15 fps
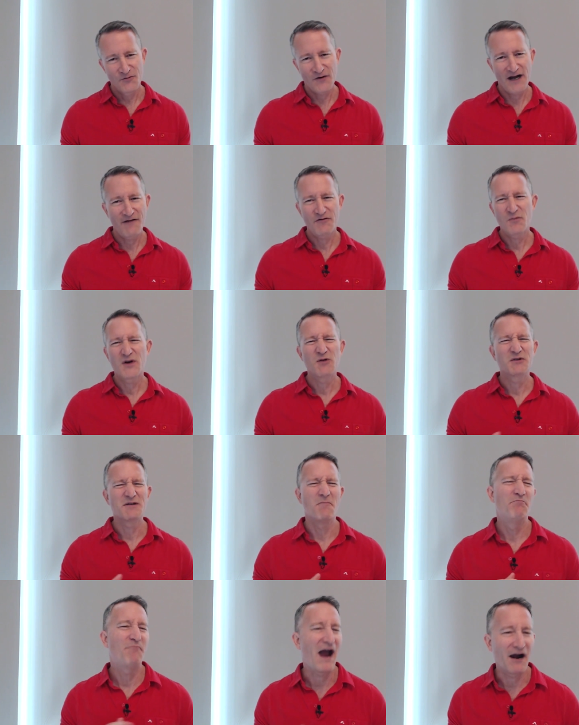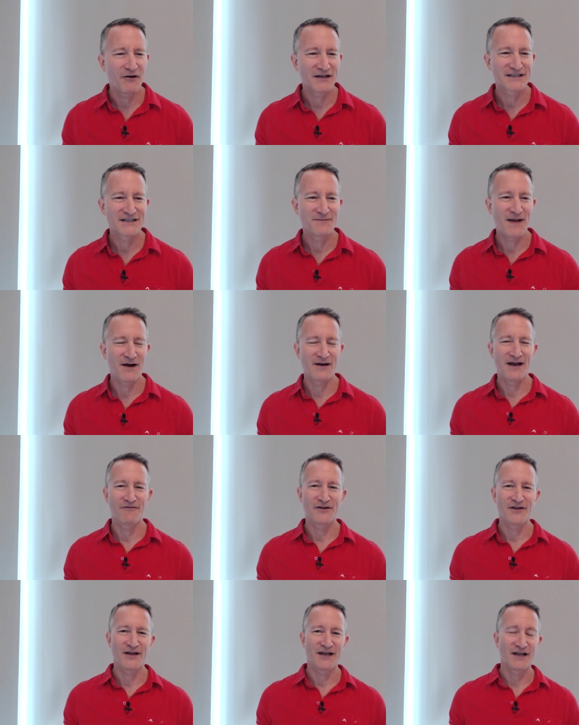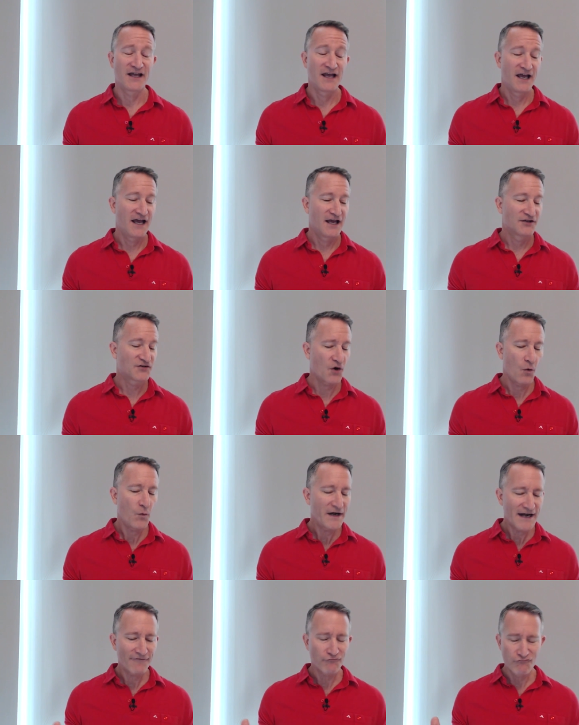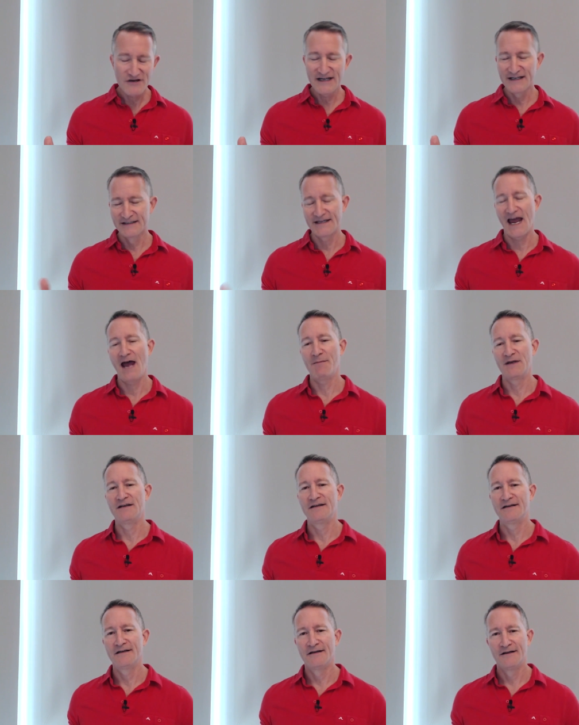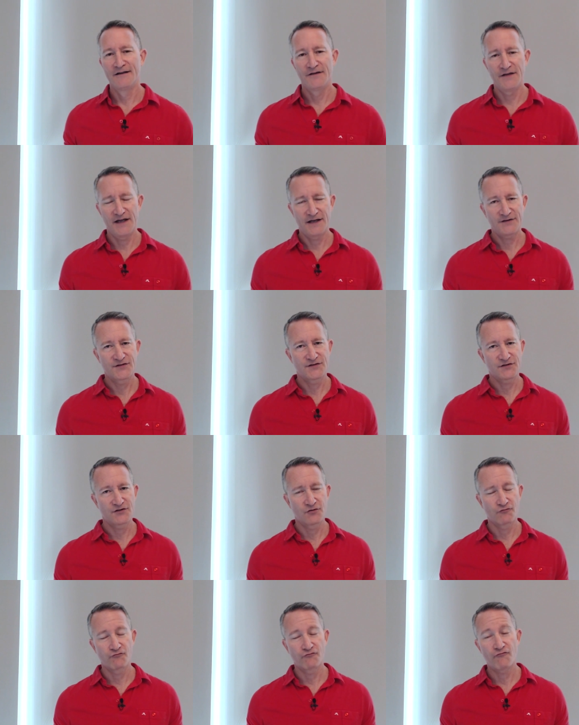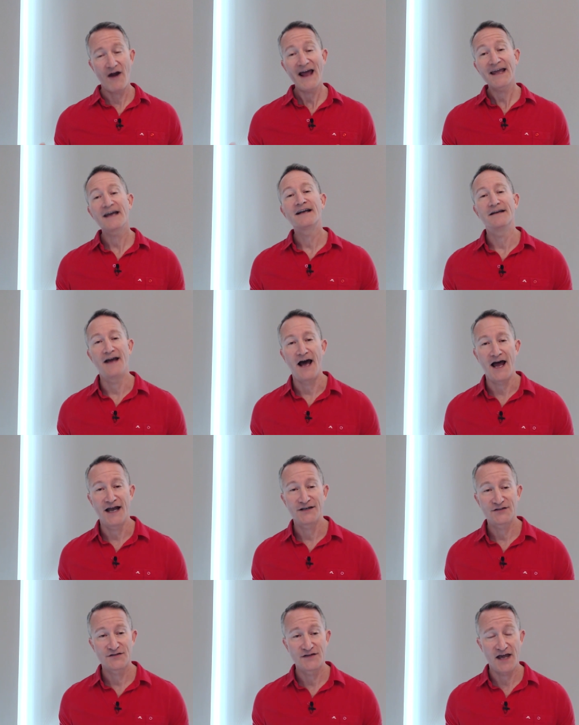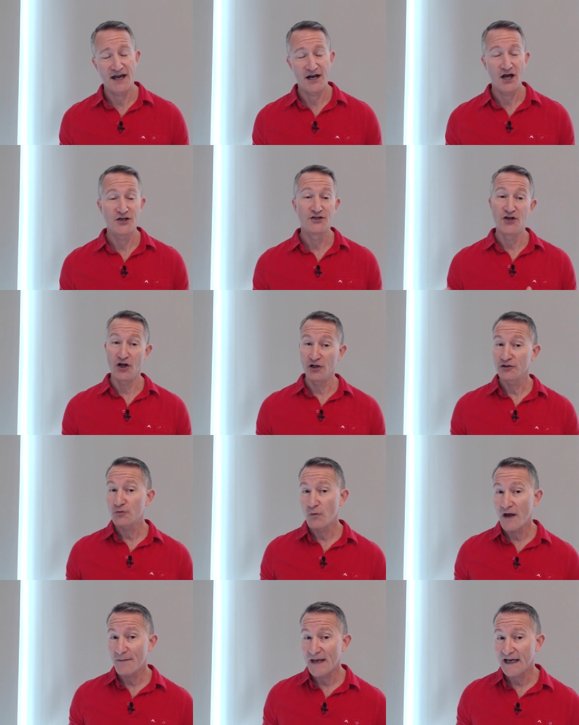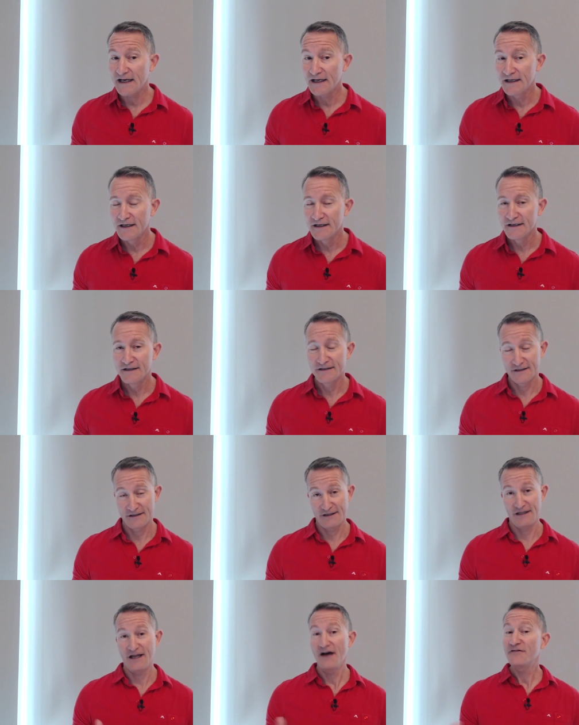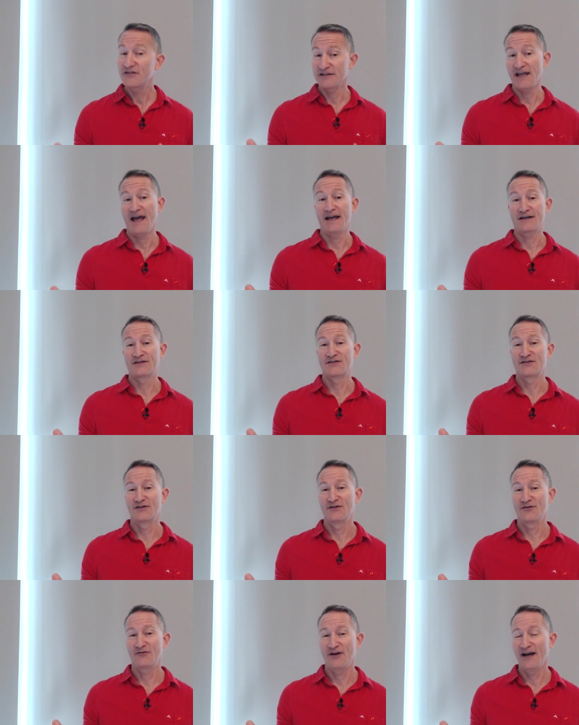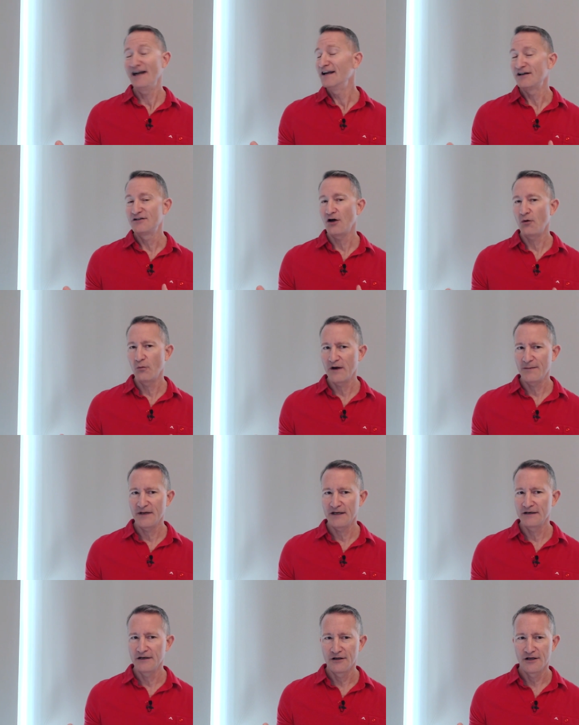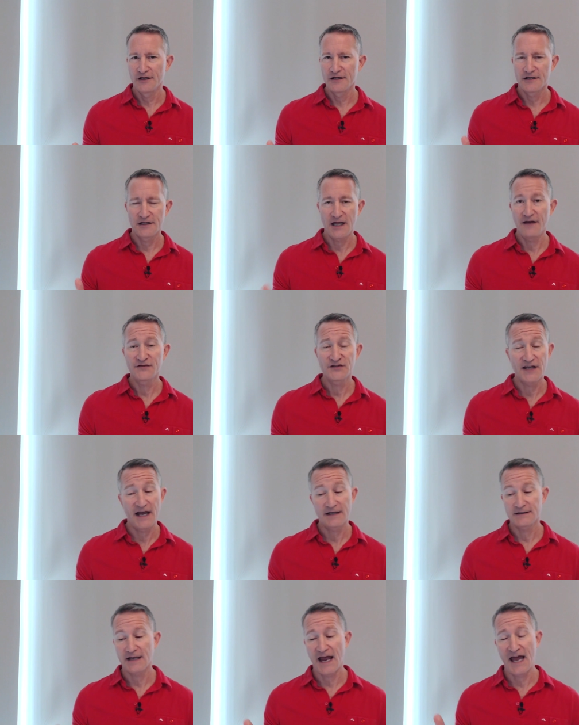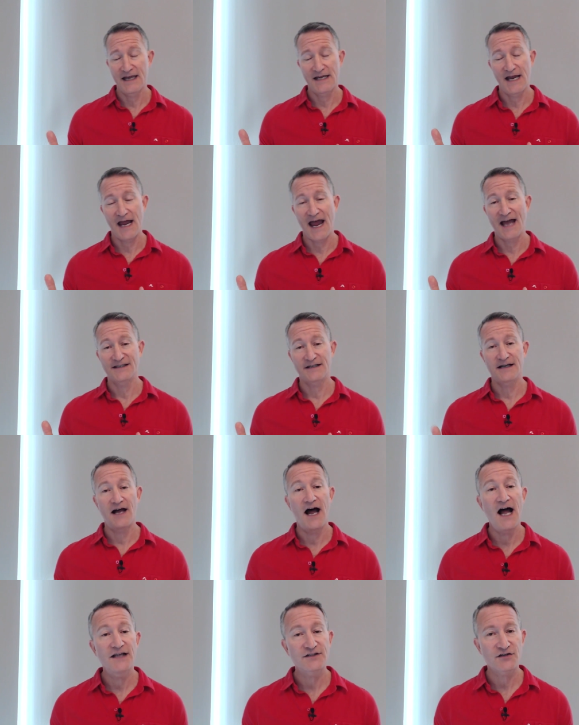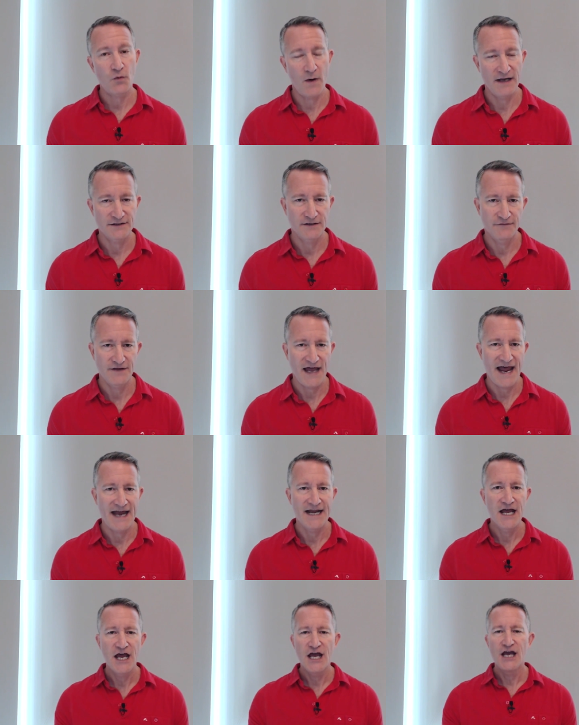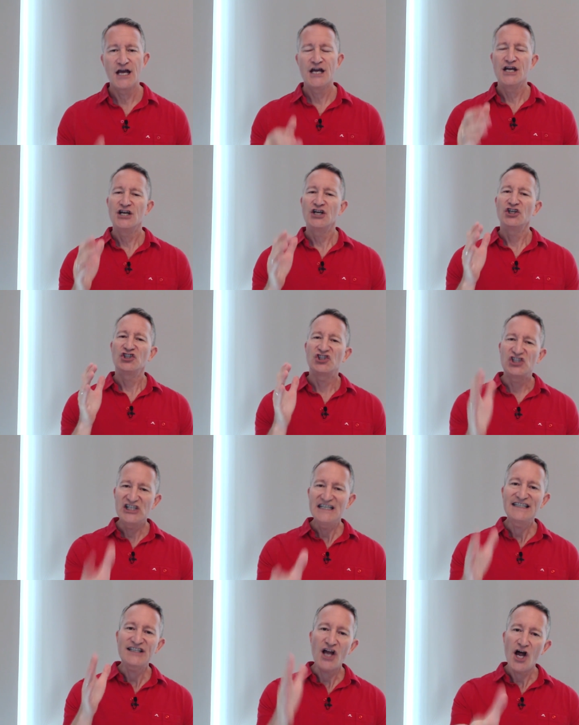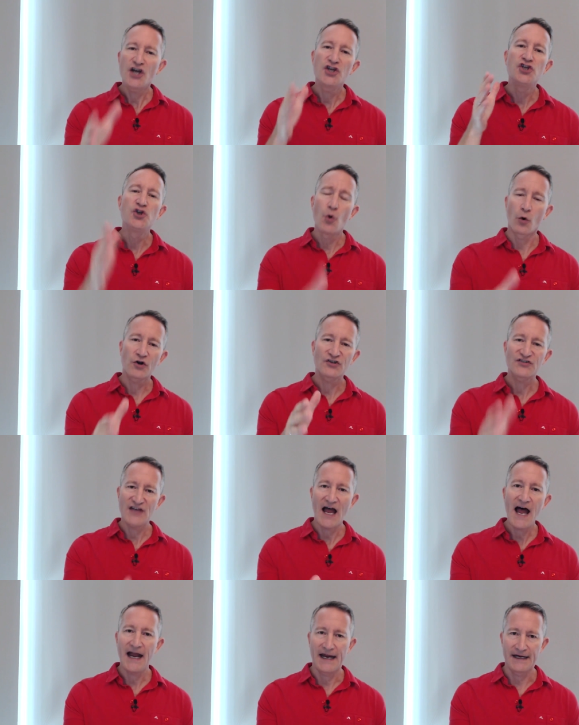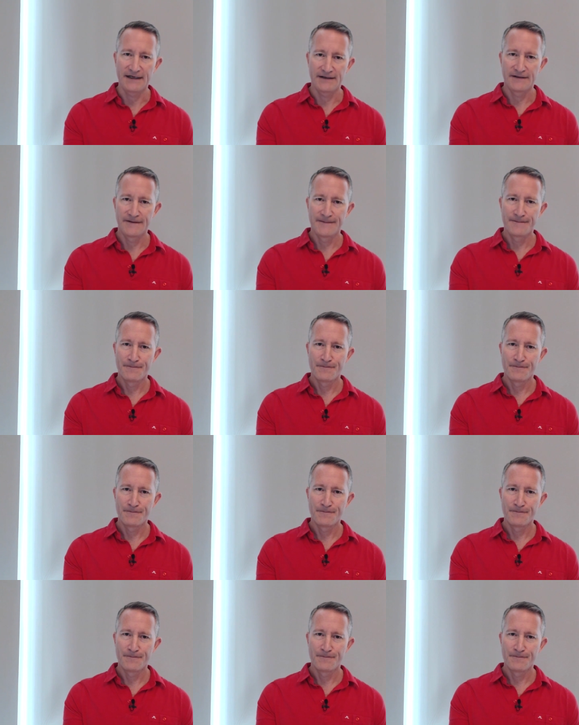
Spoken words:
right, everybody was embarrassed about everything. So we never re-examined this to recognize that adult women love sex, right? Adult women love sex, and as a consequence of that, she's on your side.